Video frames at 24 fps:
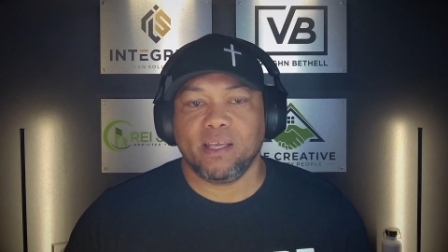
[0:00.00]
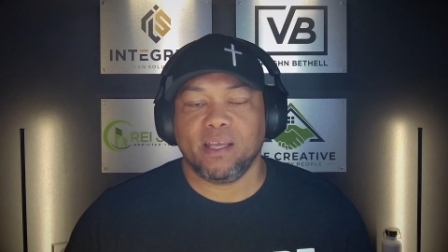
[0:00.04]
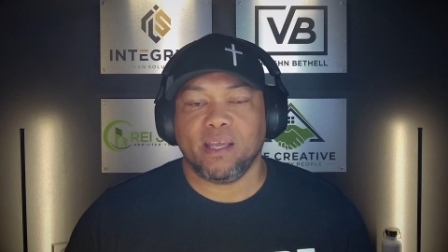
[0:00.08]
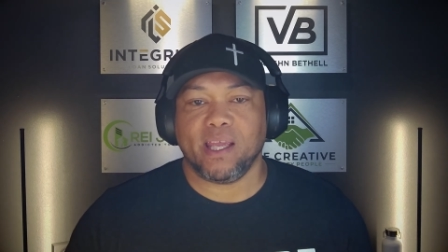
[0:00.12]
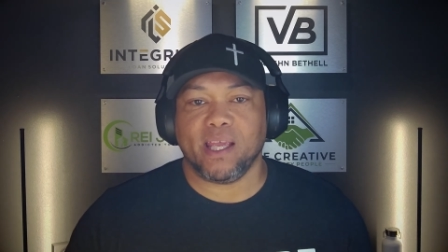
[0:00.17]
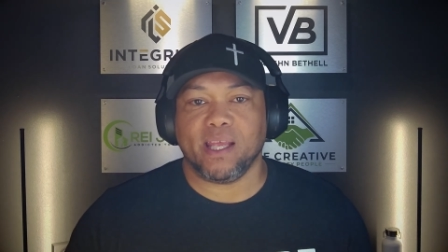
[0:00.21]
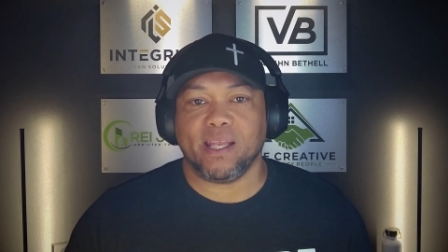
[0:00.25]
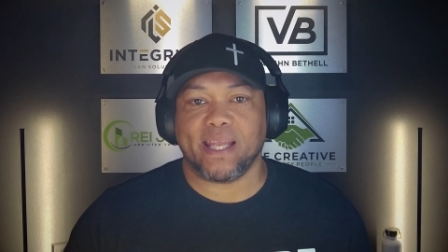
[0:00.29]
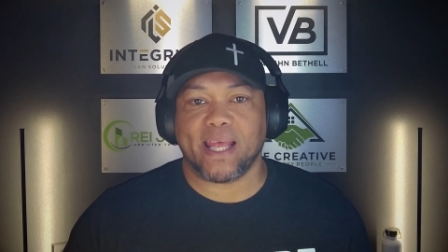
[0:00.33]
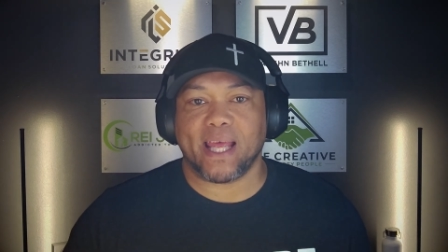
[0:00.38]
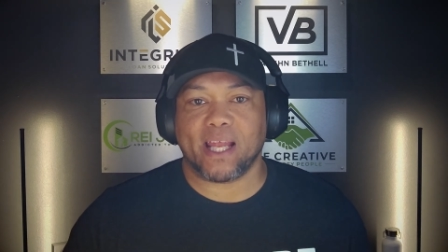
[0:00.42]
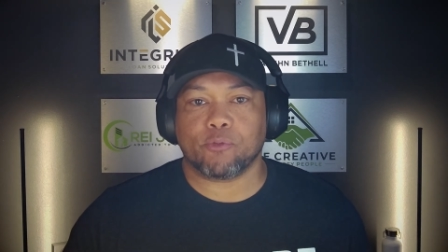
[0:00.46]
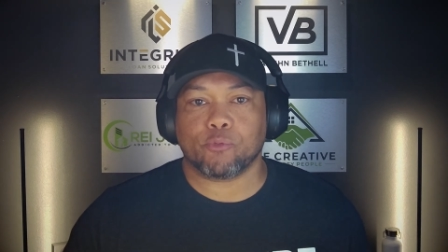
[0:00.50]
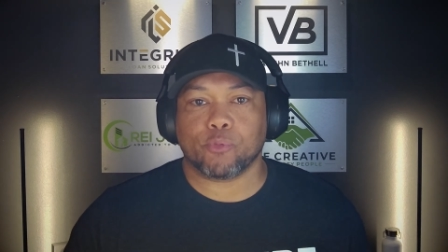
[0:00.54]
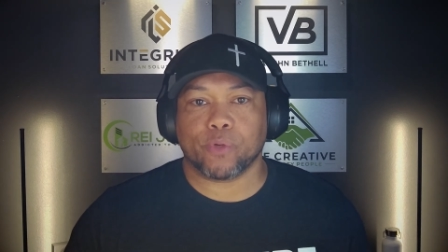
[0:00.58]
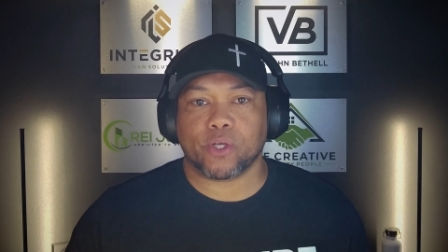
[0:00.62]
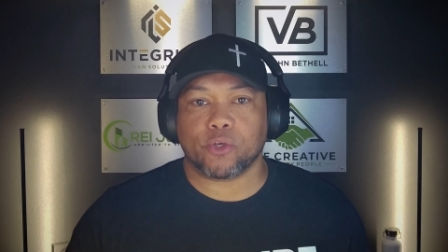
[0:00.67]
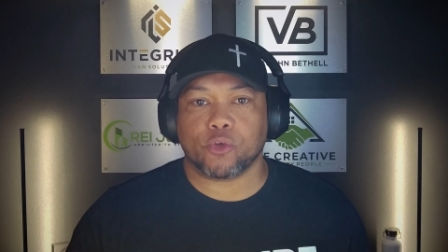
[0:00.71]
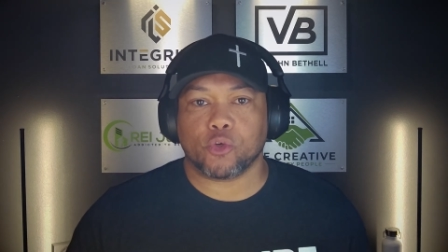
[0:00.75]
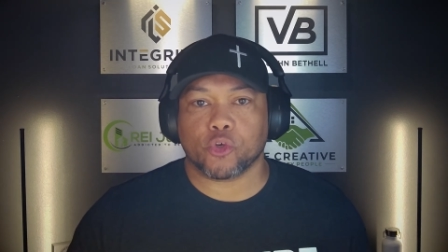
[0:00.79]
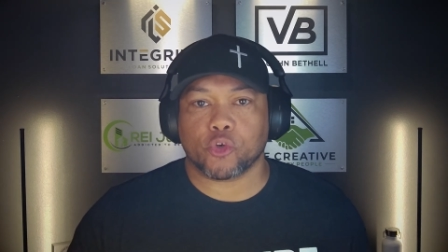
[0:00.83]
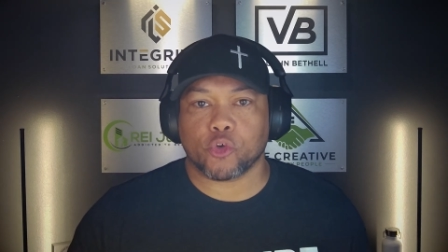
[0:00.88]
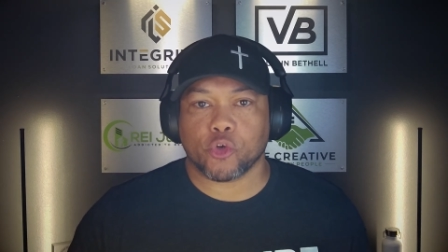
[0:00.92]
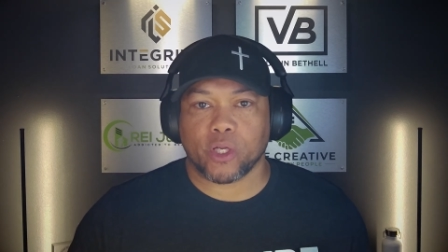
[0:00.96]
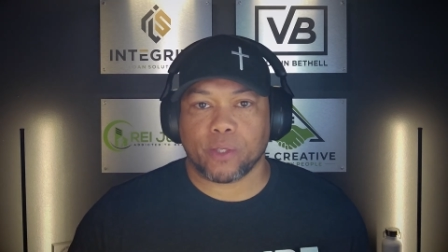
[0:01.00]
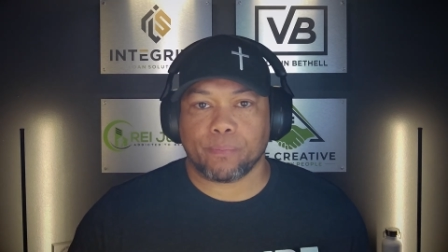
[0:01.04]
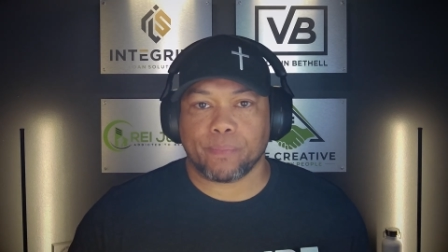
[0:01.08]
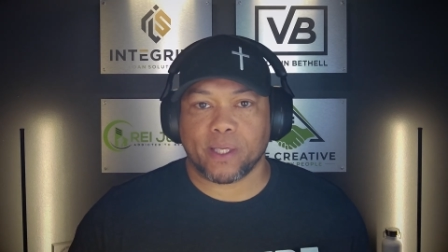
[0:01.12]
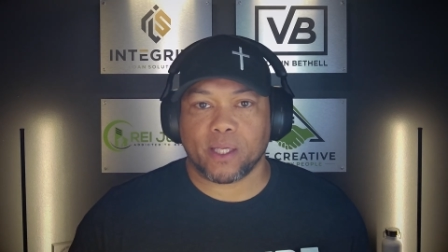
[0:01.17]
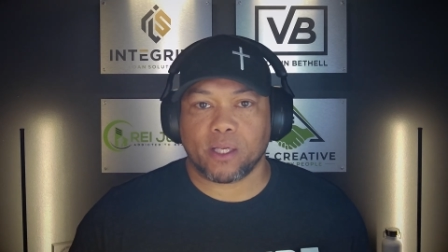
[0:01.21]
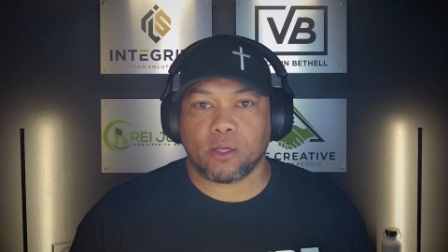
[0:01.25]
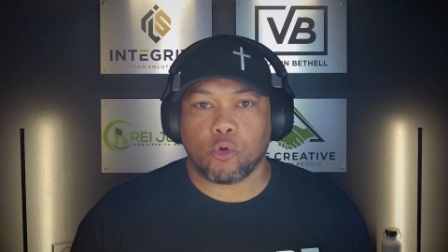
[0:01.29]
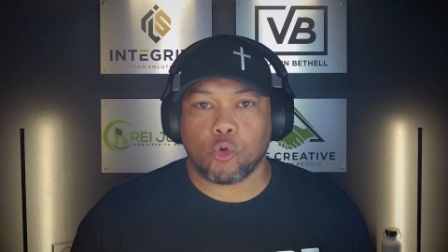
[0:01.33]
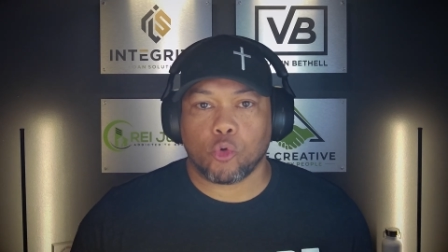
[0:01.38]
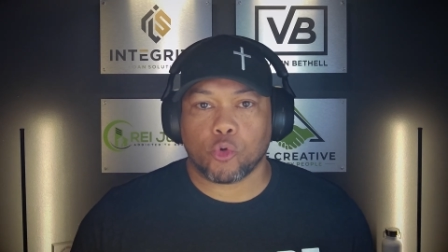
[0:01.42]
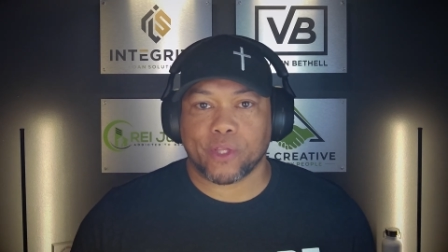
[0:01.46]
in that rental
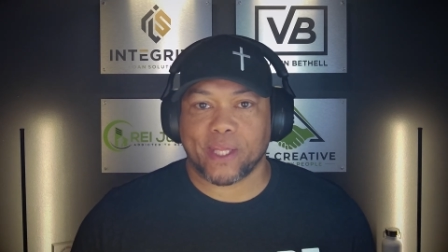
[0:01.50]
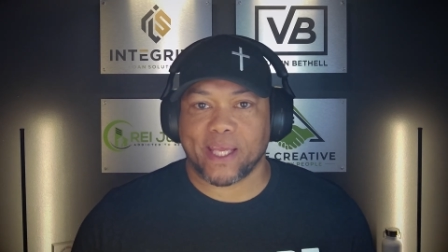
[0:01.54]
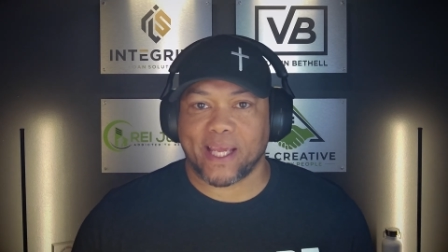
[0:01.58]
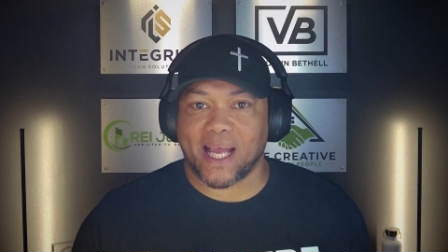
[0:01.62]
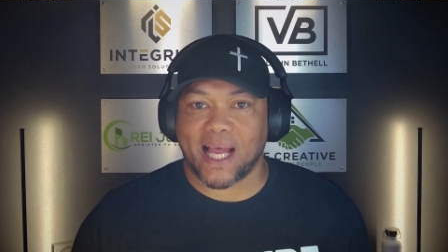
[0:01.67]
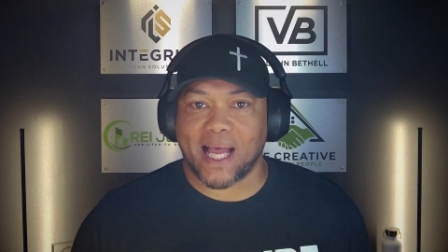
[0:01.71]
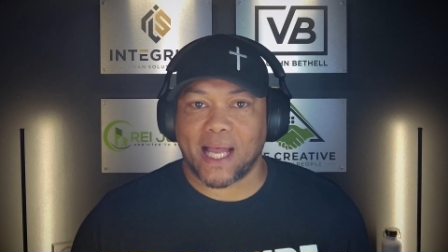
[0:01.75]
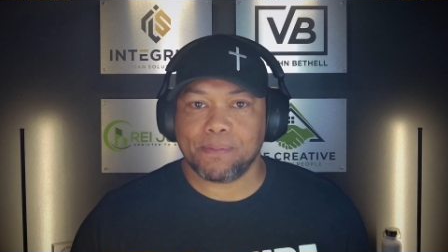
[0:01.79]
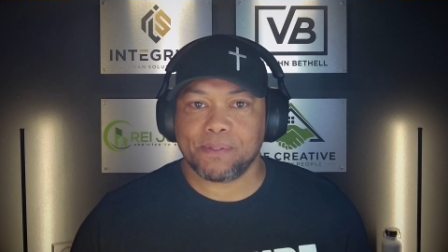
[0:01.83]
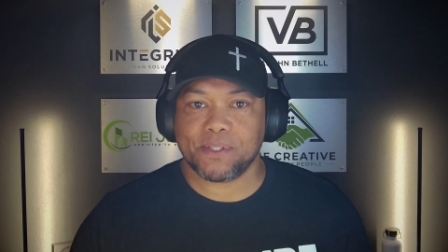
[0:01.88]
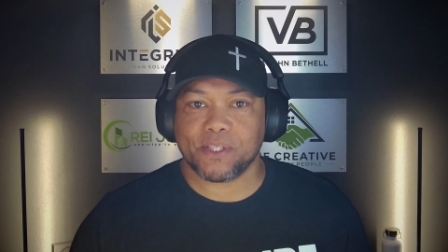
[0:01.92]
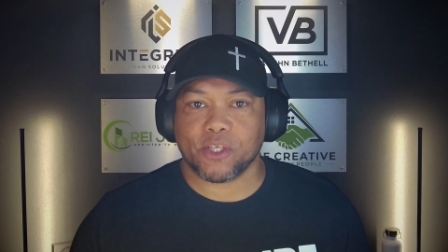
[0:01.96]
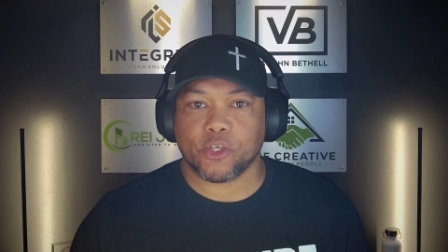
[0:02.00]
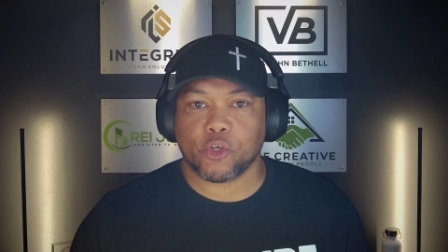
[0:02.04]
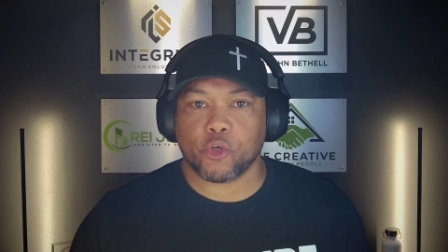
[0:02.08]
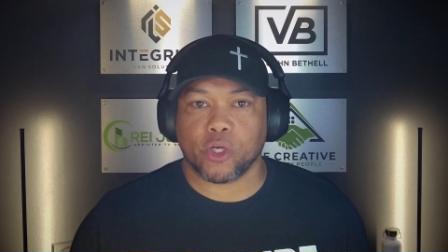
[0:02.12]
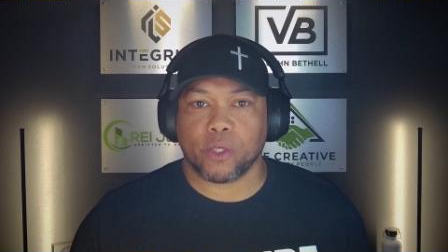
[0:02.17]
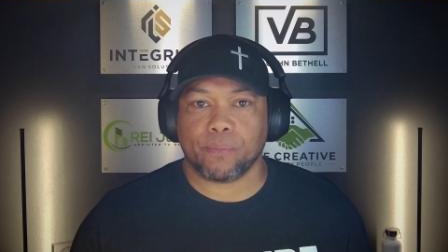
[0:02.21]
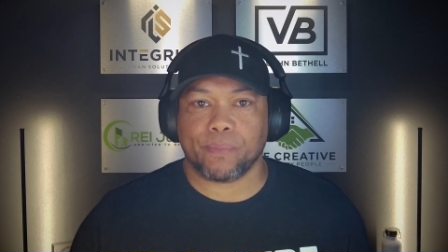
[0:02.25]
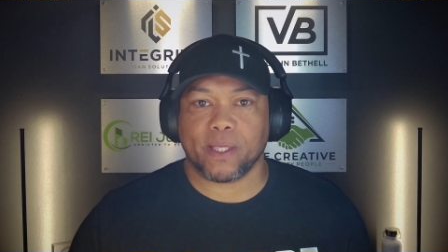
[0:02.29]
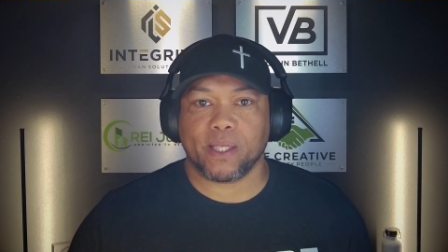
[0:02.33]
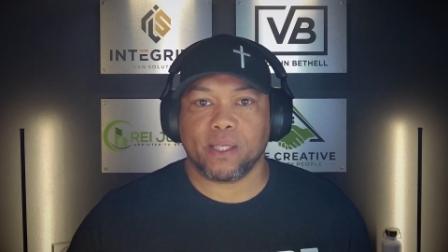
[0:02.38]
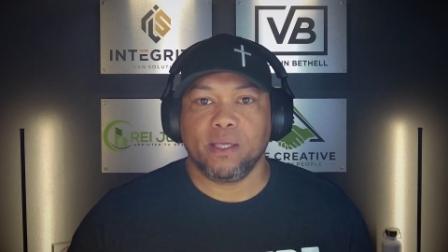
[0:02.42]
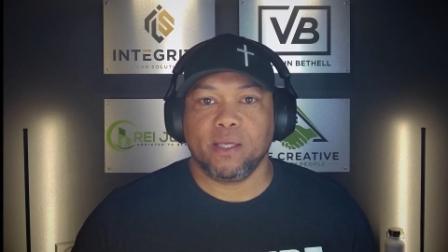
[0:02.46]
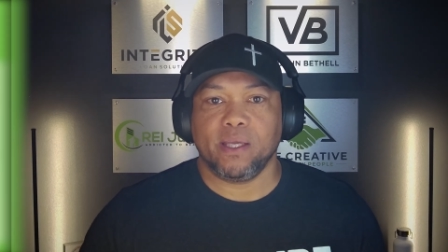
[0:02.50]
agreement or the option agreement